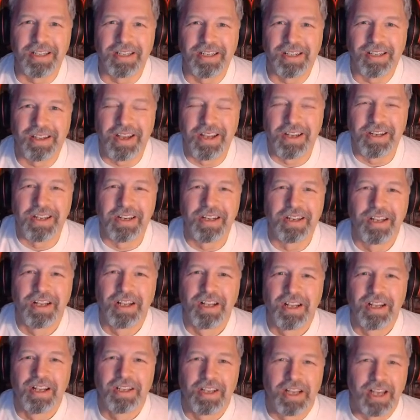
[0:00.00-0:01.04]
London.
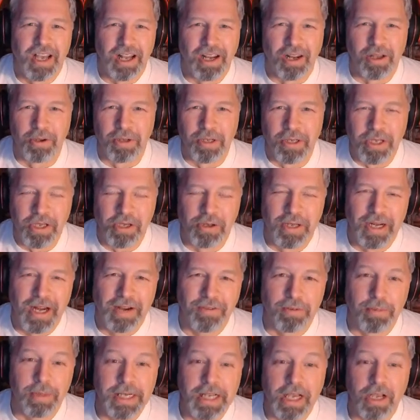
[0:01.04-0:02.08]
Hello to you and
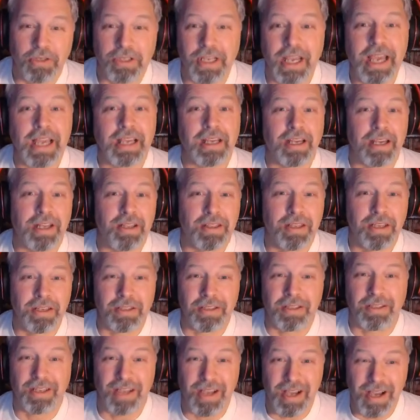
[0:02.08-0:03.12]
everybody else. Hey, and this
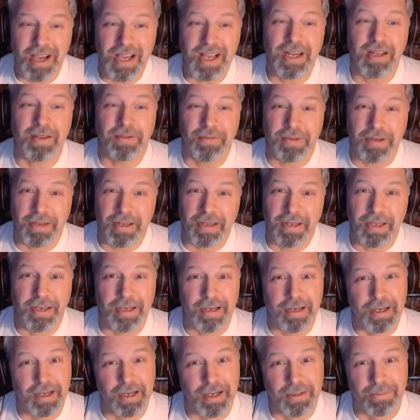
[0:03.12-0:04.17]
is kind of
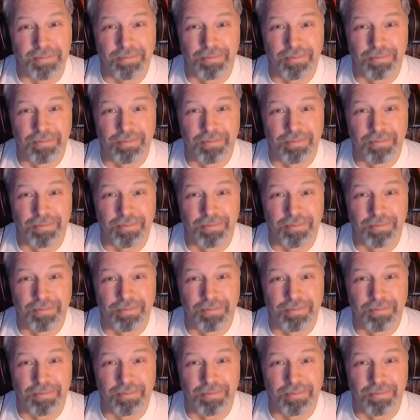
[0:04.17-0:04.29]
a